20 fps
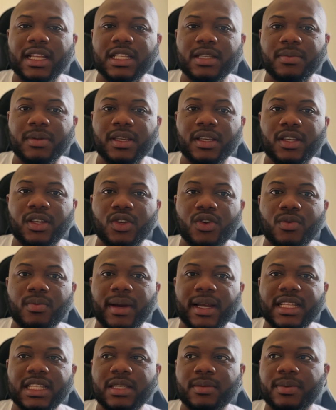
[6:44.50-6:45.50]

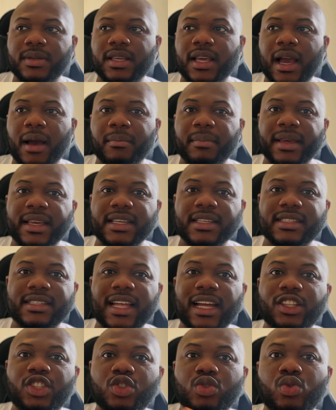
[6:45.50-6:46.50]
be amazed
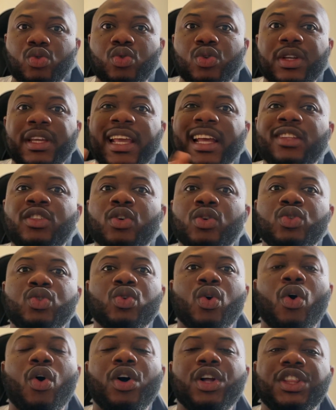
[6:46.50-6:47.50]
that you could get onto
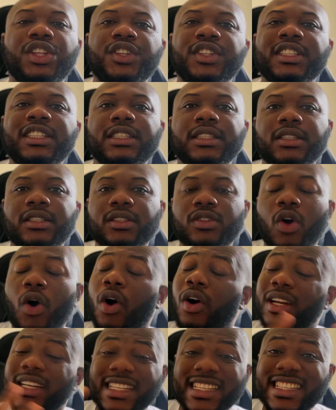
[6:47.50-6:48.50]
all
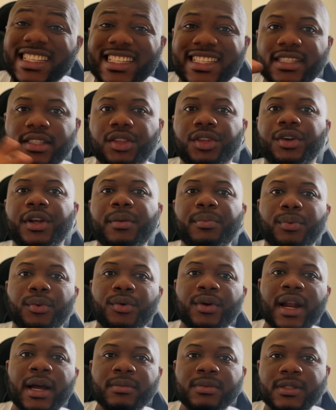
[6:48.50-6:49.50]
these 3
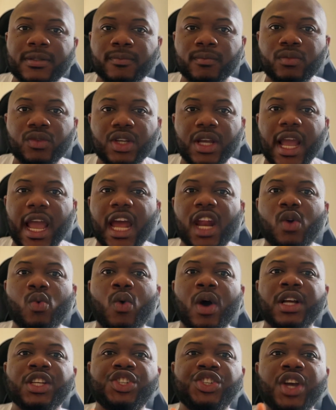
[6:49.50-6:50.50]
programs, and
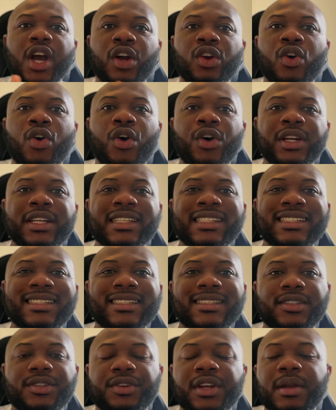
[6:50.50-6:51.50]
once you're on all
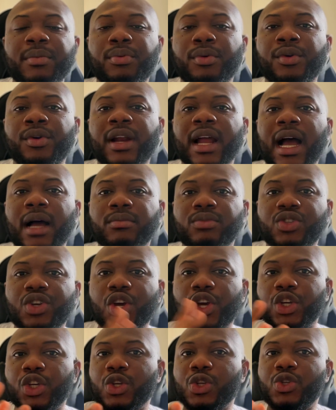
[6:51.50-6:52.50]
these 3 programs,
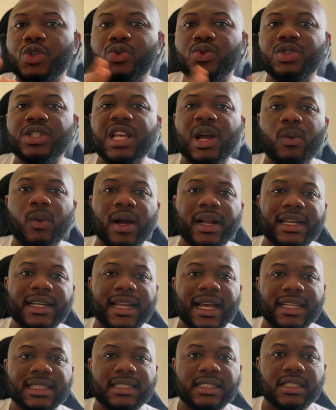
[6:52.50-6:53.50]
you choose the one
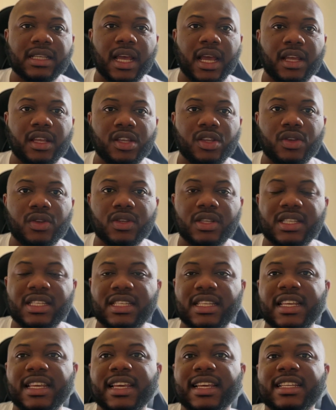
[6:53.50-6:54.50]
that you
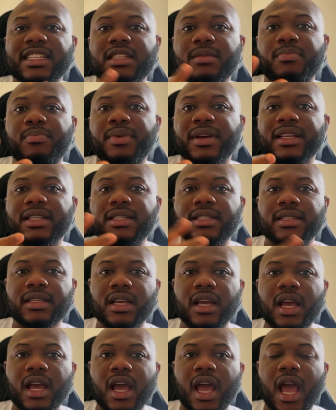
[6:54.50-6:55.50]
see is
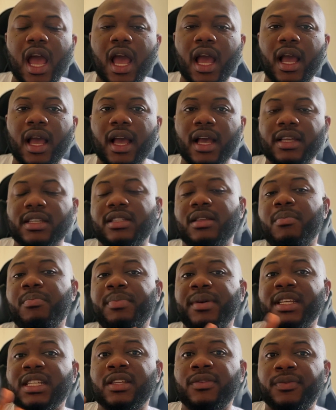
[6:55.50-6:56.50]
the
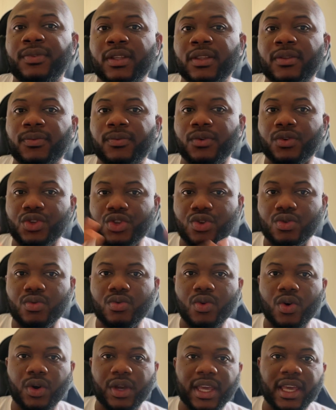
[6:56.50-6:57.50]
best fit for you.
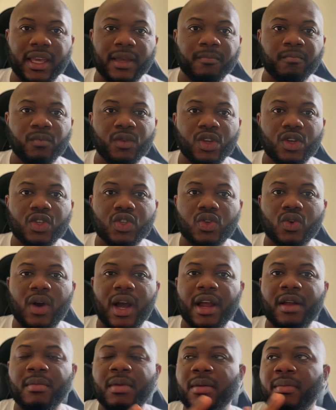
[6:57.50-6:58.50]
Okay, so I
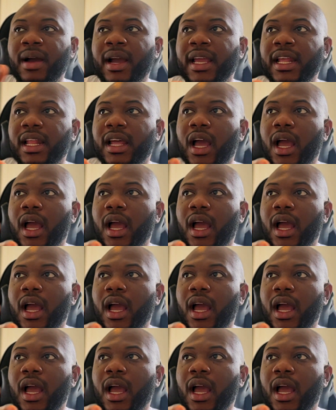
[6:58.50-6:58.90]
remember